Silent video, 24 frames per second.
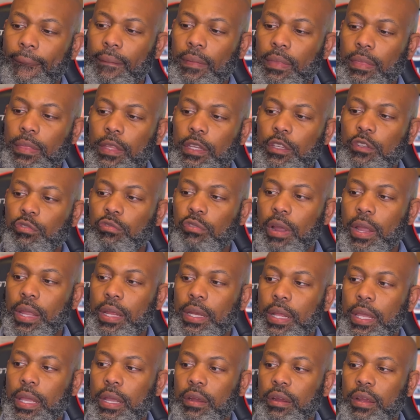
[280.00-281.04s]
this right
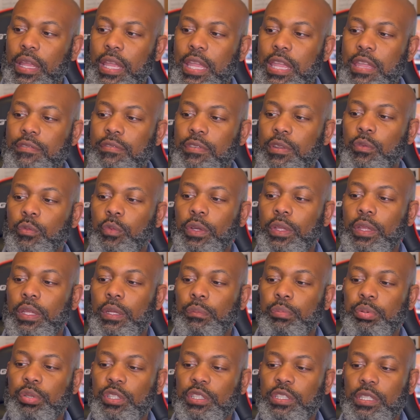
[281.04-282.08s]
here, even with
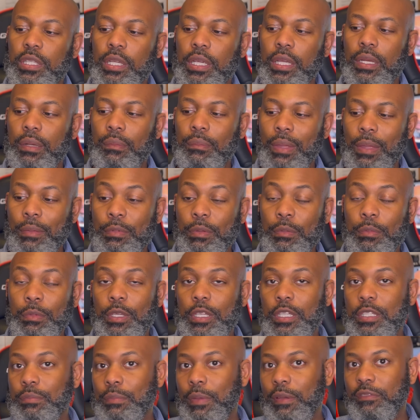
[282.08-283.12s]
it pushing in, and maybe
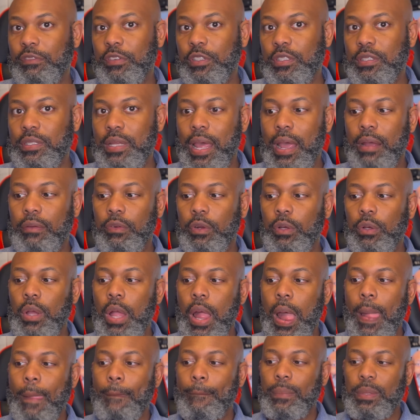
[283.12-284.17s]
because my foot's narrow,
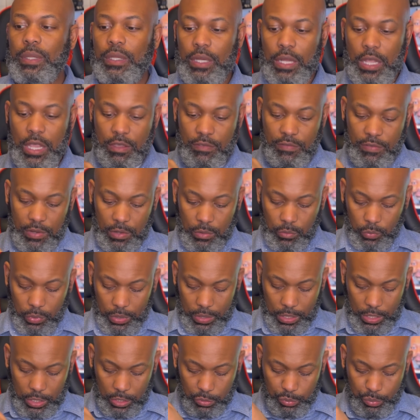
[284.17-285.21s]
but even with
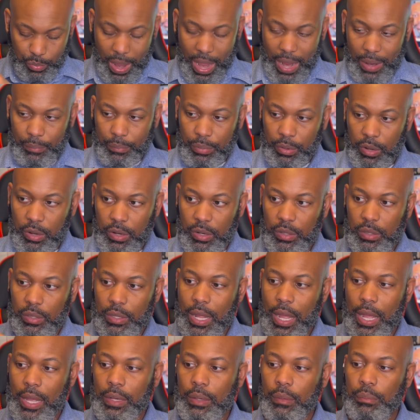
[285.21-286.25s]
this back part
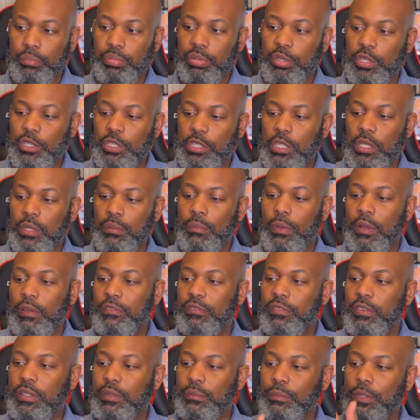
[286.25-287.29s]
kind of pushing my
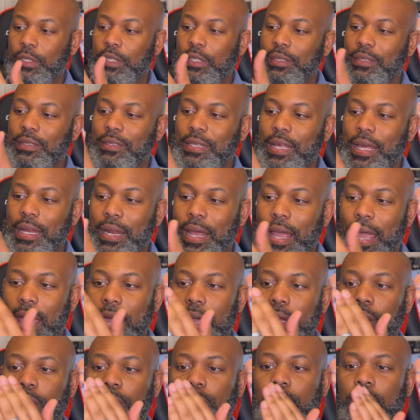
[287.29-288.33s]
foot because it's at an
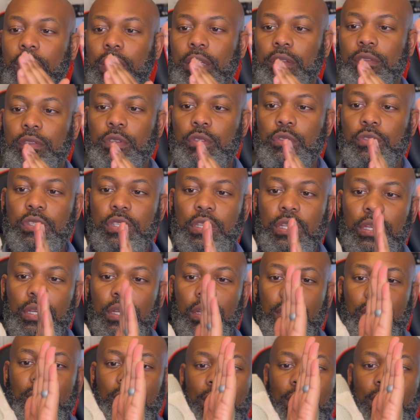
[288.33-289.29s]
angle, like if you see it, it's